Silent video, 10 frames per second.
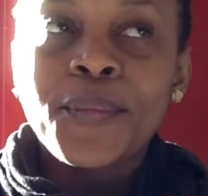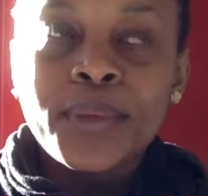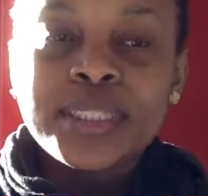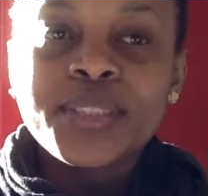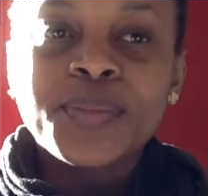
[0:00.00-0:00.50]

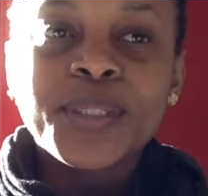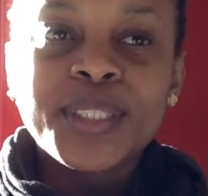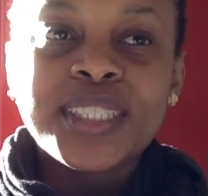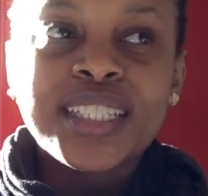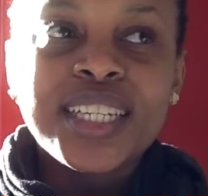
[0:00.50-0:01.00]
What's the
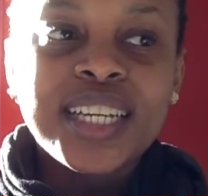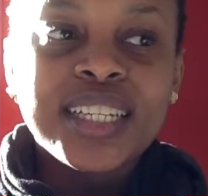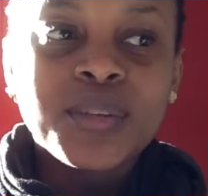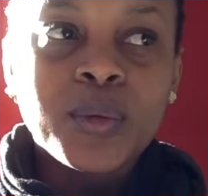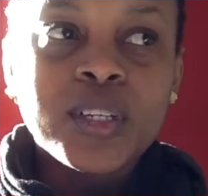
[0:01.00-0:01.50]
word?
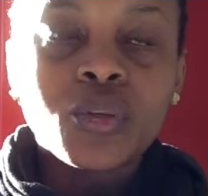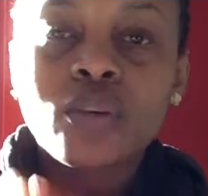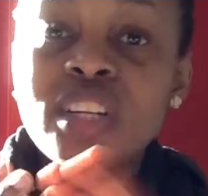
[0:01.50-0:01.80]
It was sort